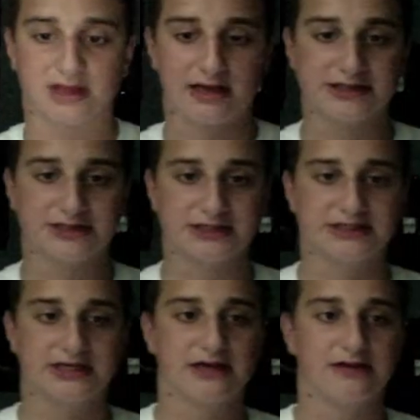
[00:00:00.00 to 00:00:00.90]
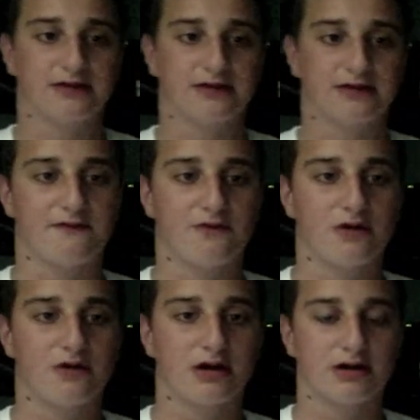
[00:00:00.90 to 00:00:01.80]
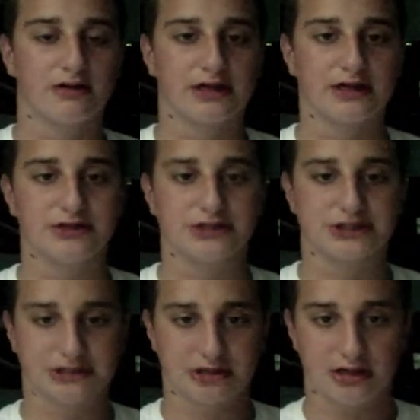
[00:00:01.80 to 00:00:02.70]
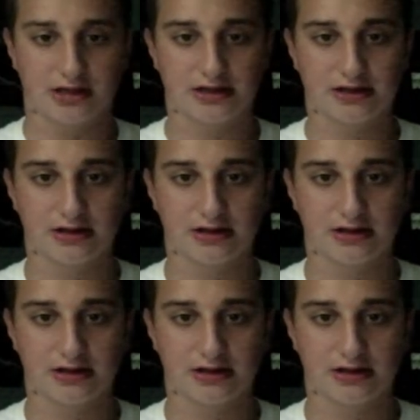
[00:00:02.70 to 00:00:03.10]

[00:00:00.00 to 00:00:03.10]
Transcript: As you can see in the before that you just saw,